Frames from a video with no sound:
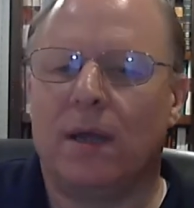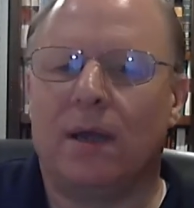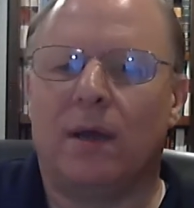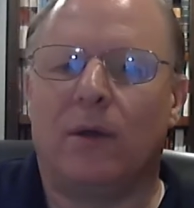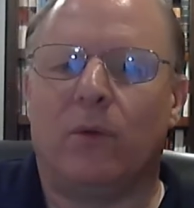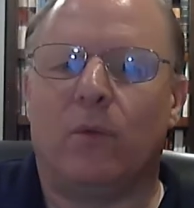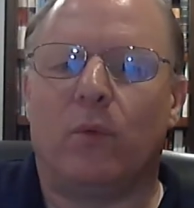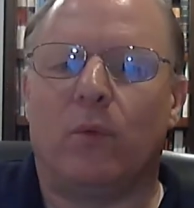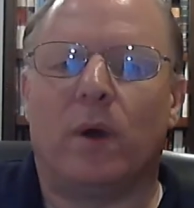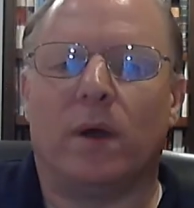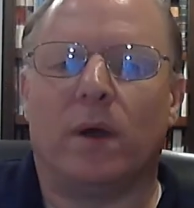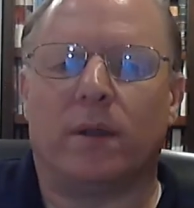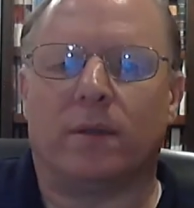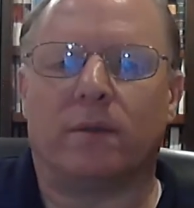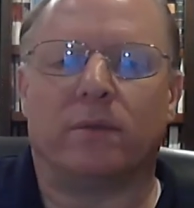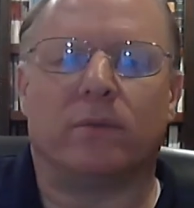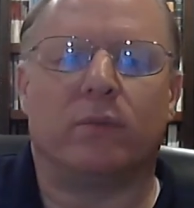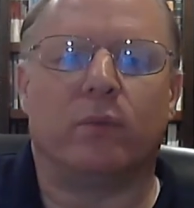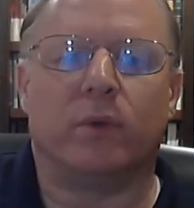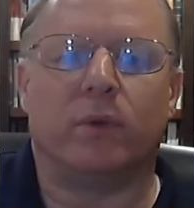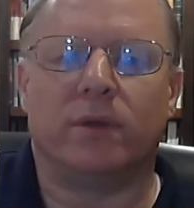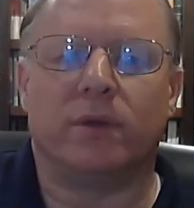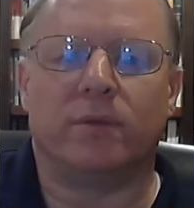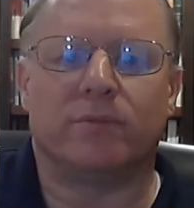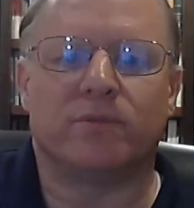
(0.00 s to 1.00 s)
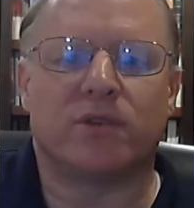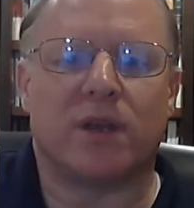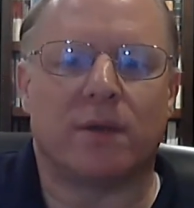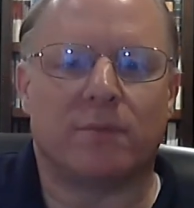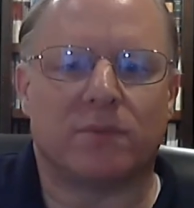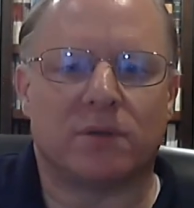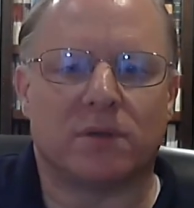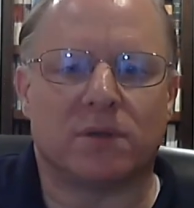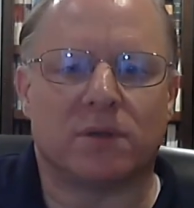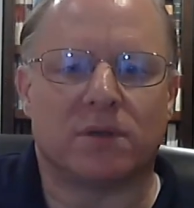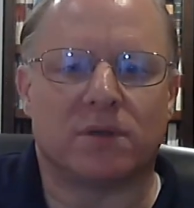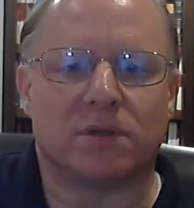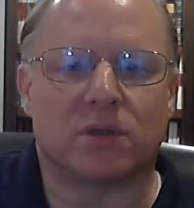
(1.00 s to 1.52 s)
what William
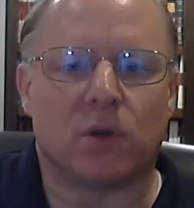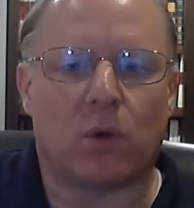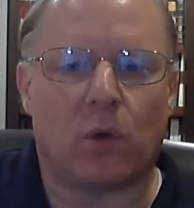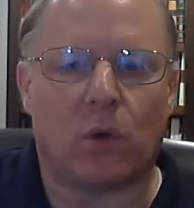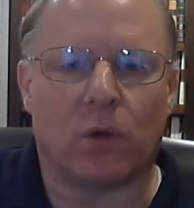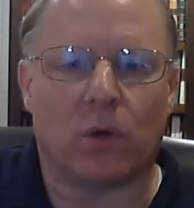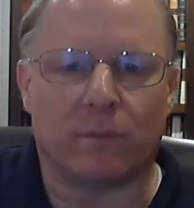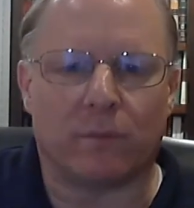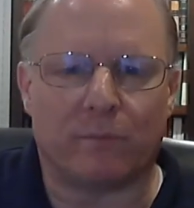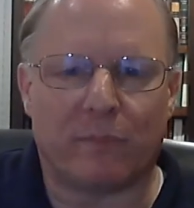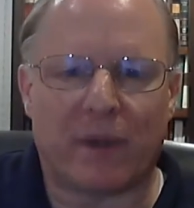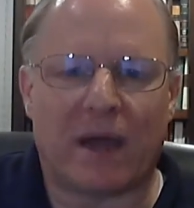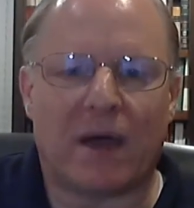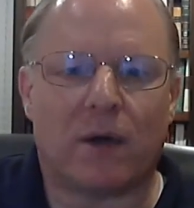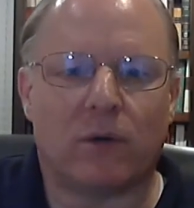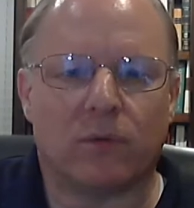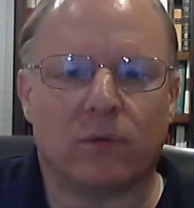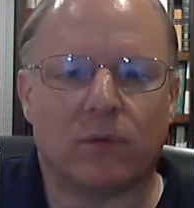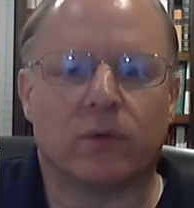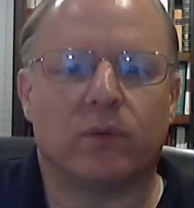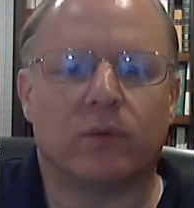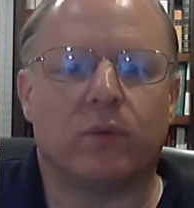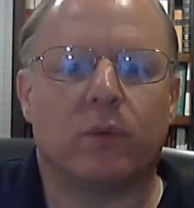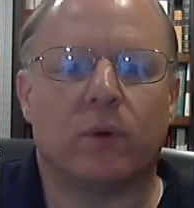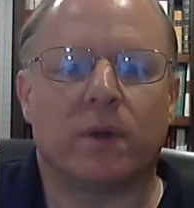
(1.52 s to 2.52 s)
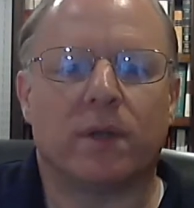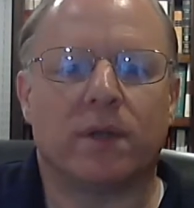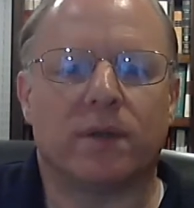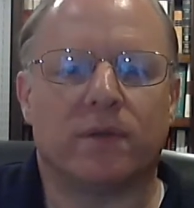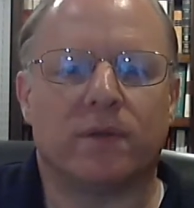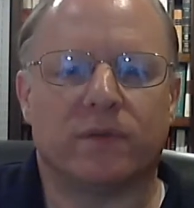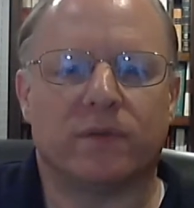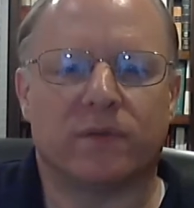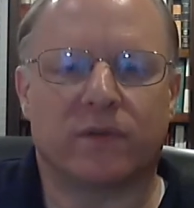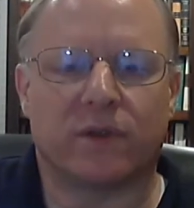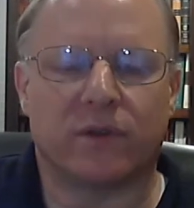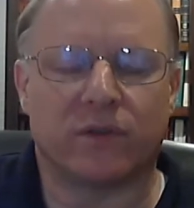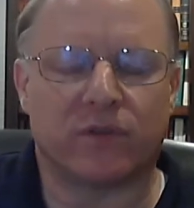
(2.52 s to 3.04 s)
James is all about, what
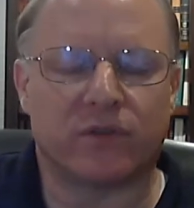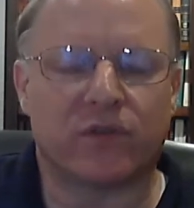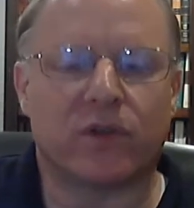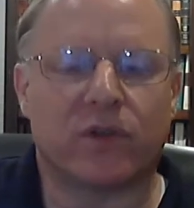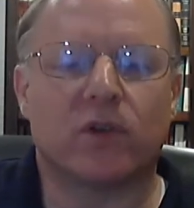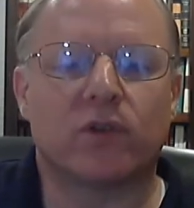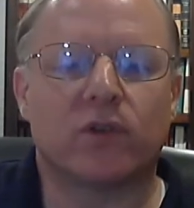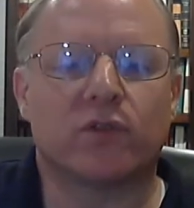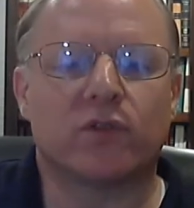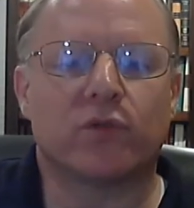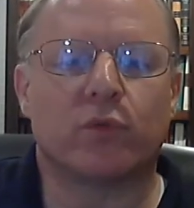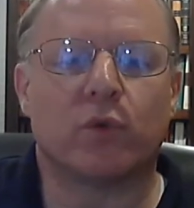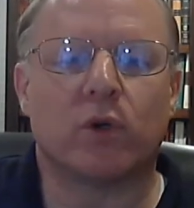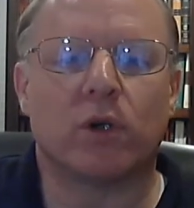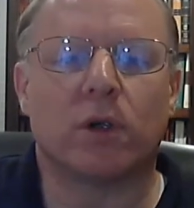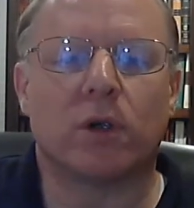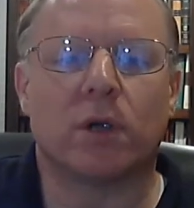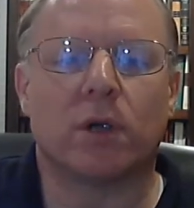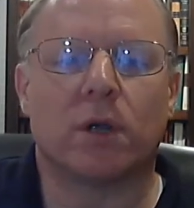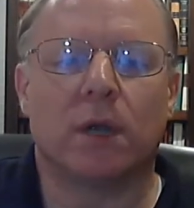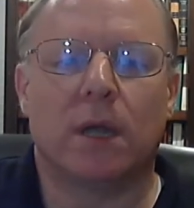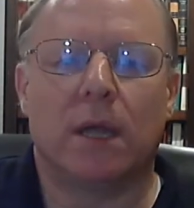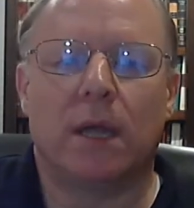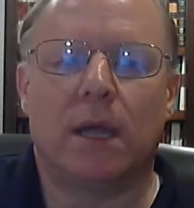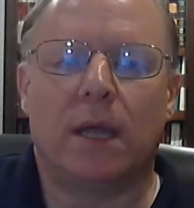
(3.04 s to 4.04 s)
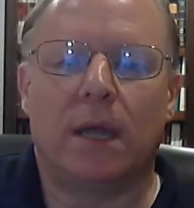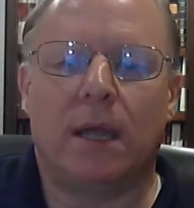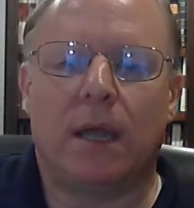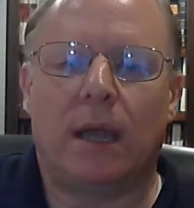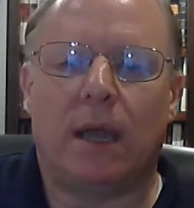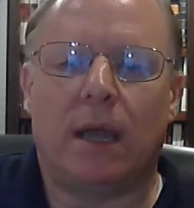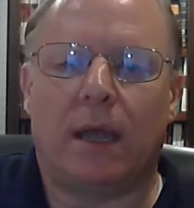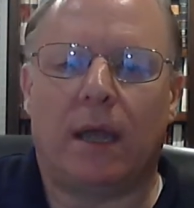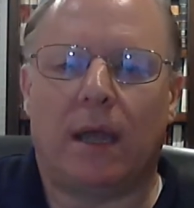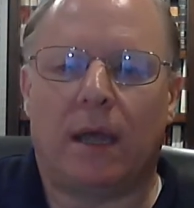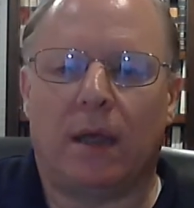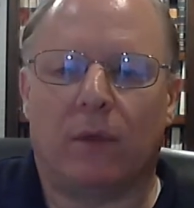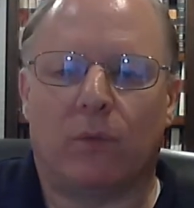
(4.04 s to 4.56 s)
his concerns were,
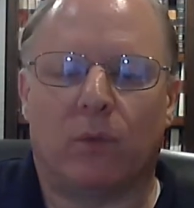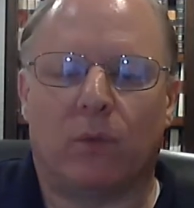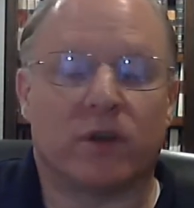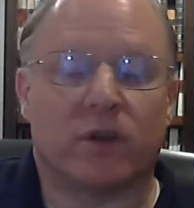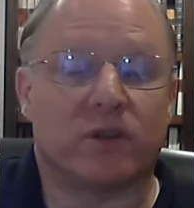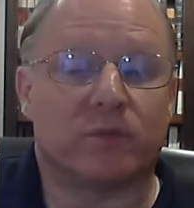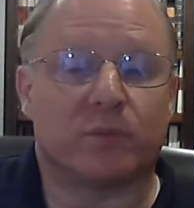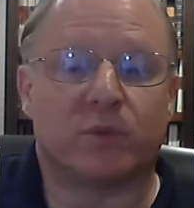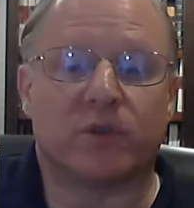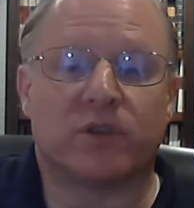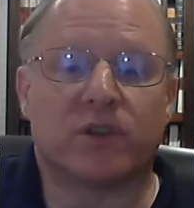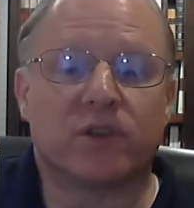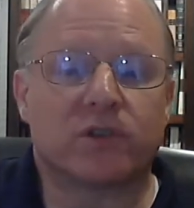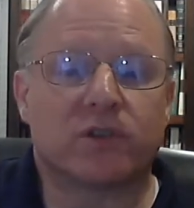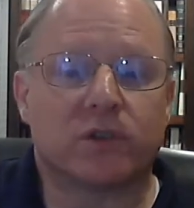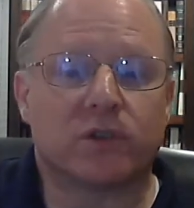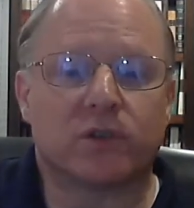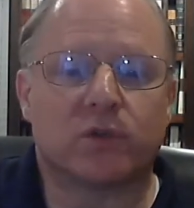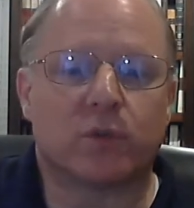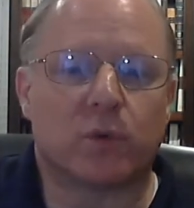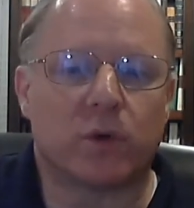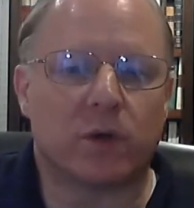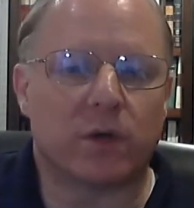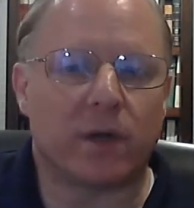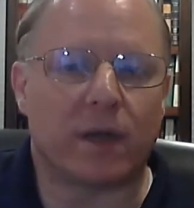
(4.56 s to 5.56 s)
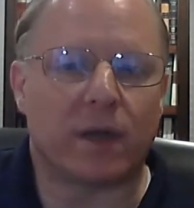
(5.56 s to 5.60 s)
and what his positions were.